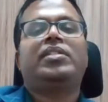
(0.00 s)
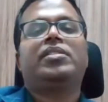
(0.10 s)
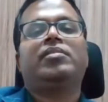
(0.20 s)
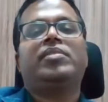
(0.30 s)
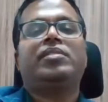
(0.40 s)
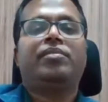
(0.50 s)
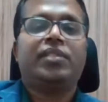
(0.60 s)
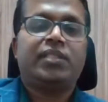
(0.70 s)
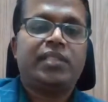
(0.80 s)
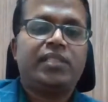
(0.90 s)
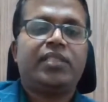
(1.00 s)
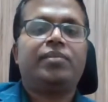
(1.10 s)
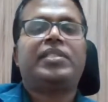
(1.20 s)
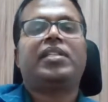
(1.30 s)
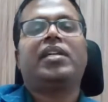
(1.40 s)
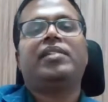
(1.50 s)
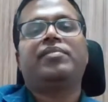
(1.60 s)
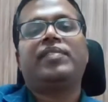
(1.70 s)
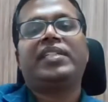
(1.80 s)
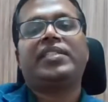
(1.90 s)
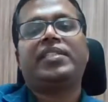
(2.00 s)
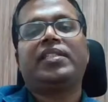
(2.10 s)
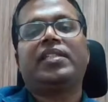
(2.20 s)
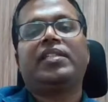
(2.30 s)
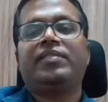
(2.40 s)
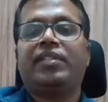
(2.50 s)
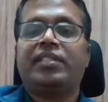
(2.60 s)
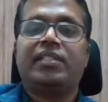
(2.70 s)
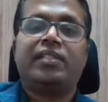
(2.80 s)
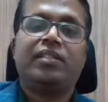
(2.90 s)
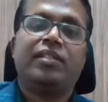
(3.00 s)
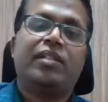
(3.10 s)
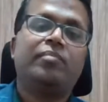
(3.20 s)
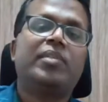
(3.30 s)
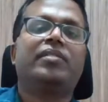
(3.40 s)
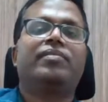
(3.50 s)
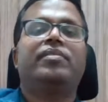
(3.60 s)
if whether there is endometrial hyperplasia, if what are the number of